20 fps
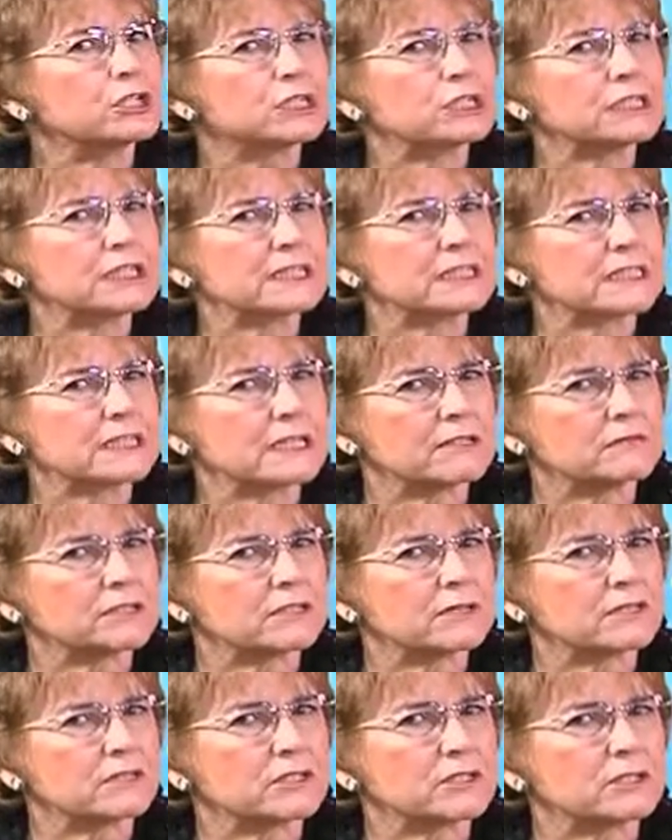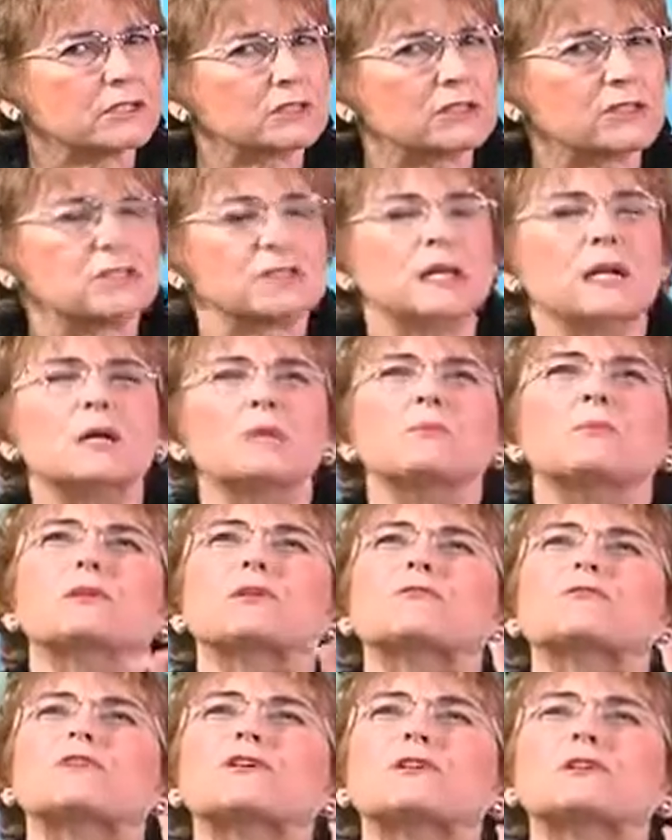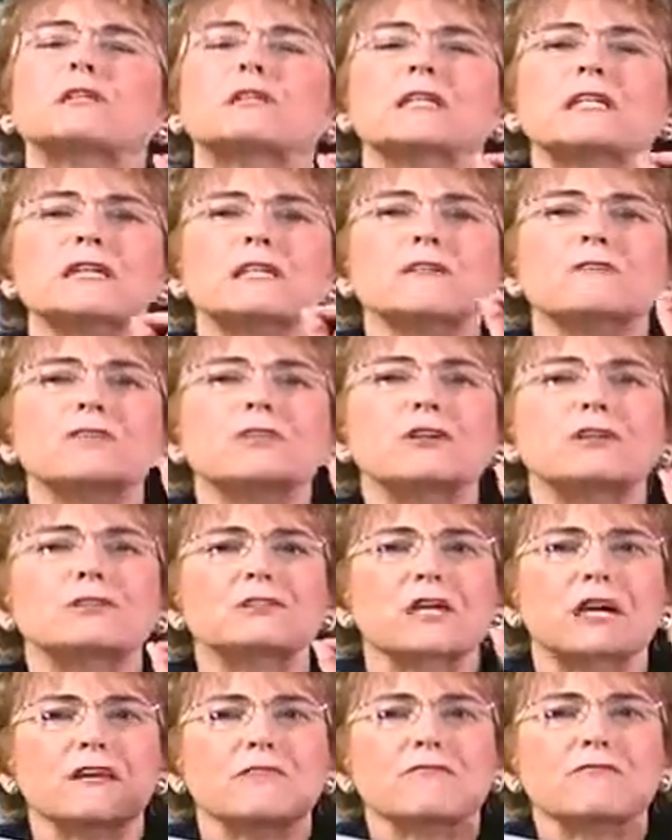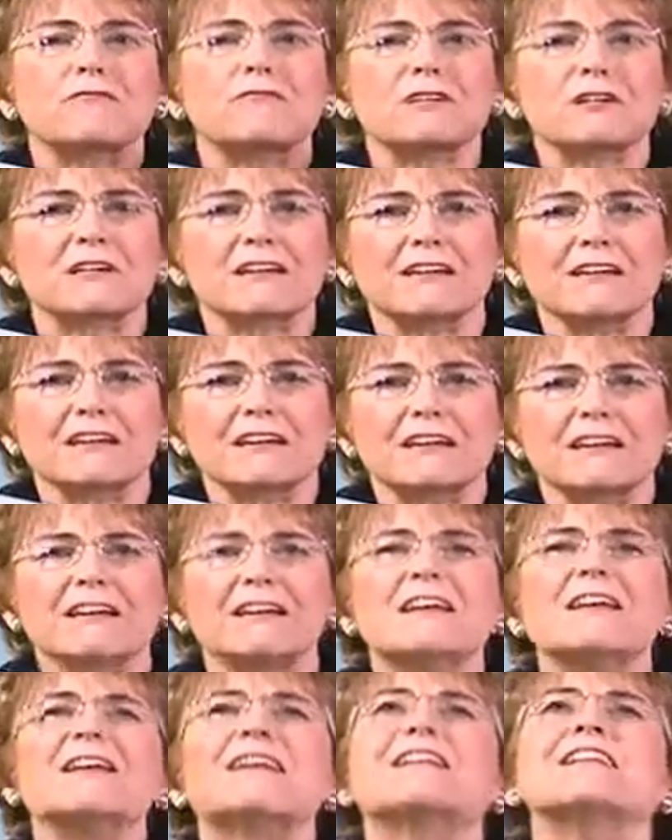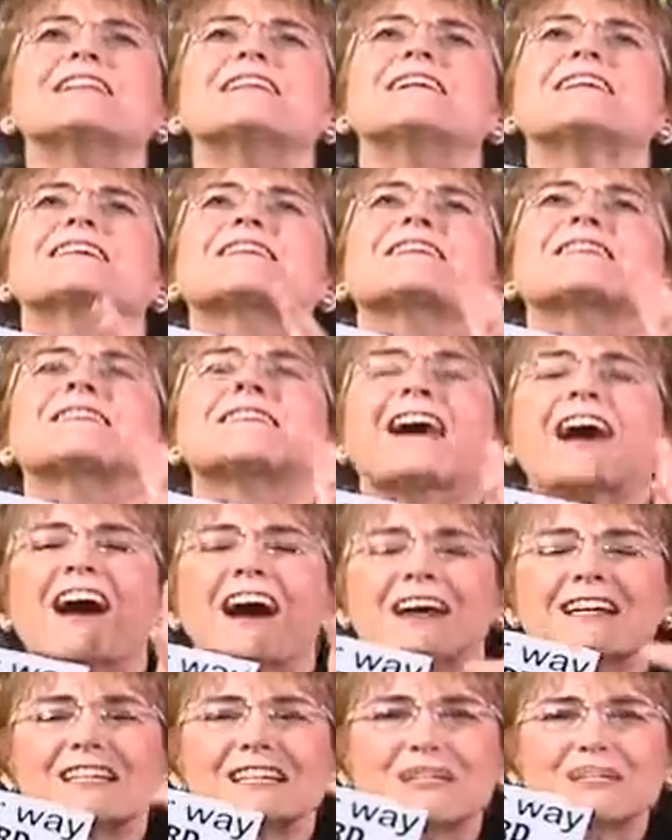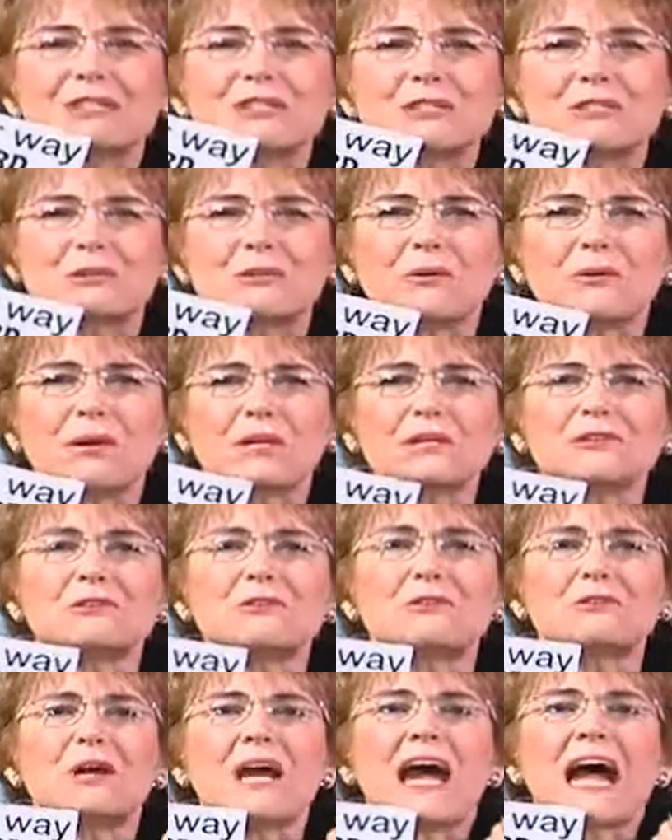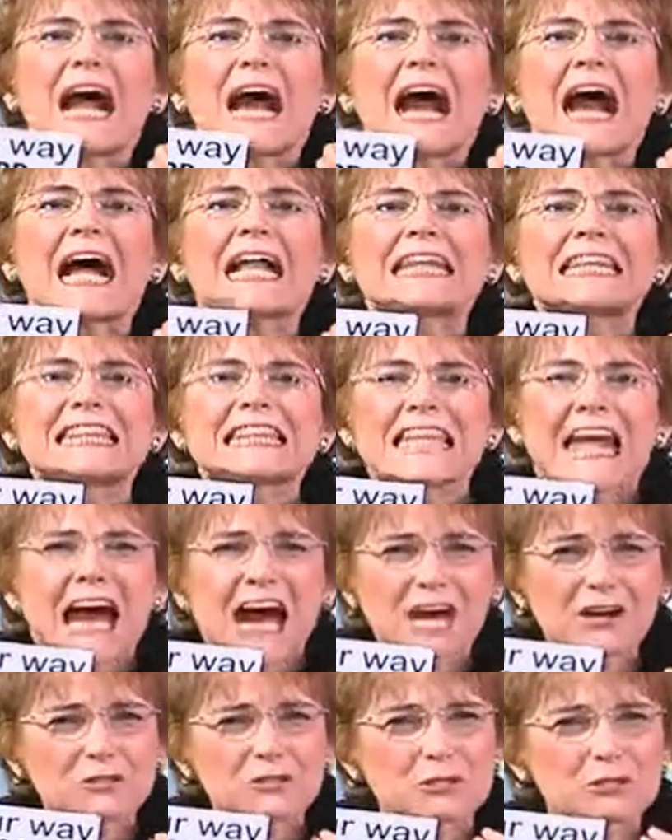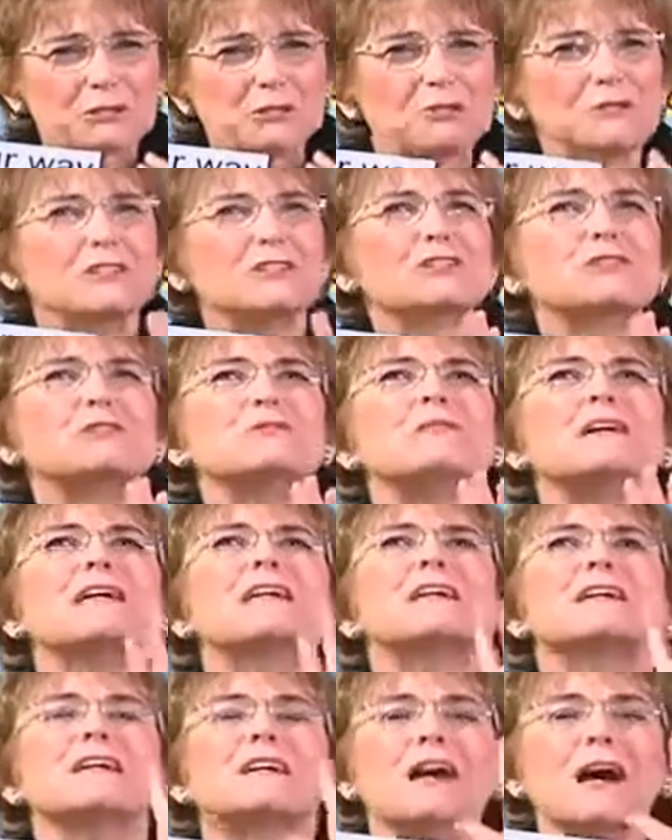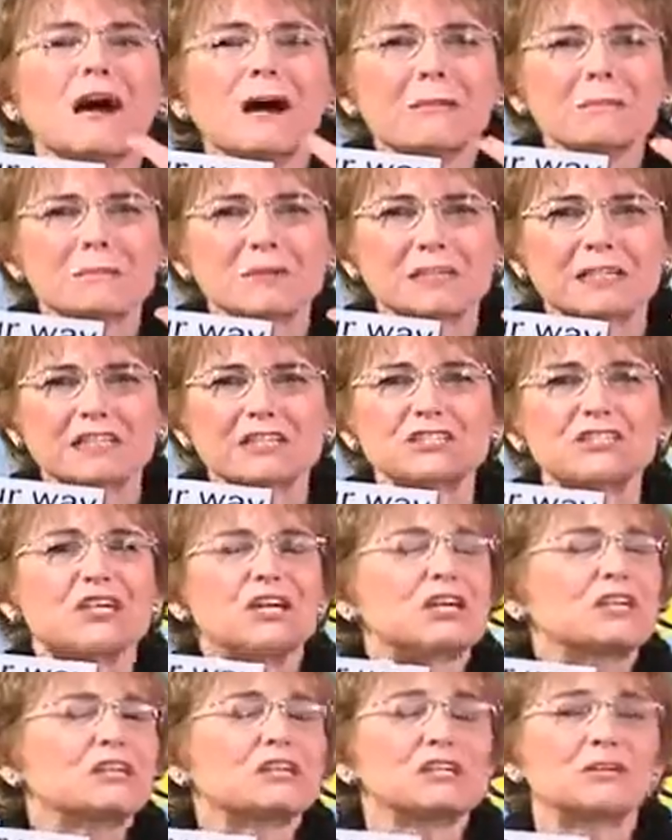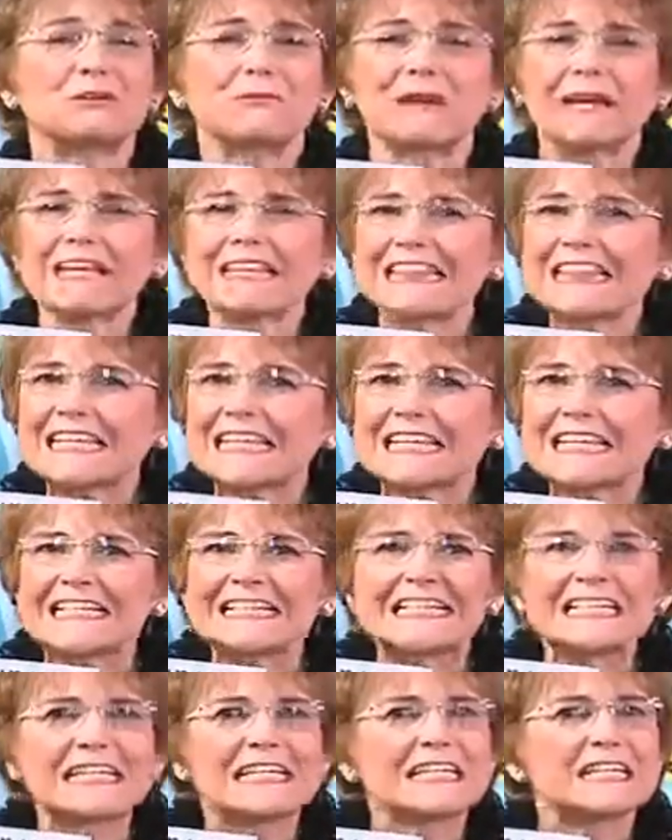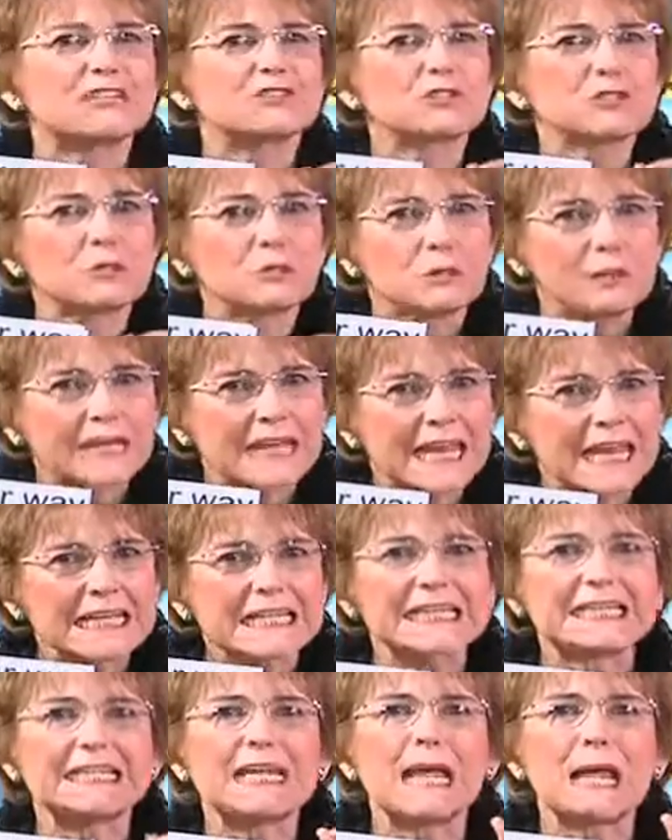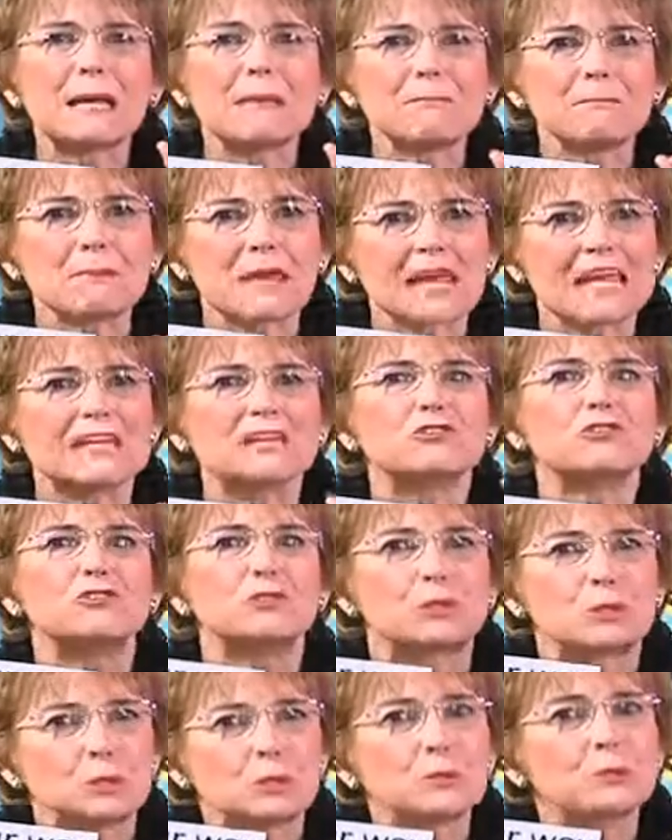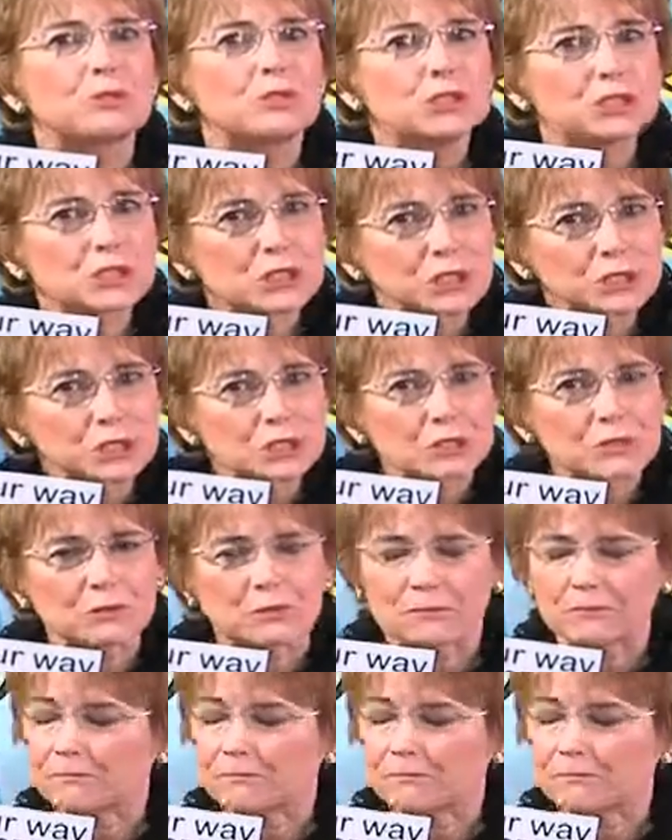going to have difficulties. But if you live your life for God, then God is going to allow you to accomplish the great things that He has created and made you to do.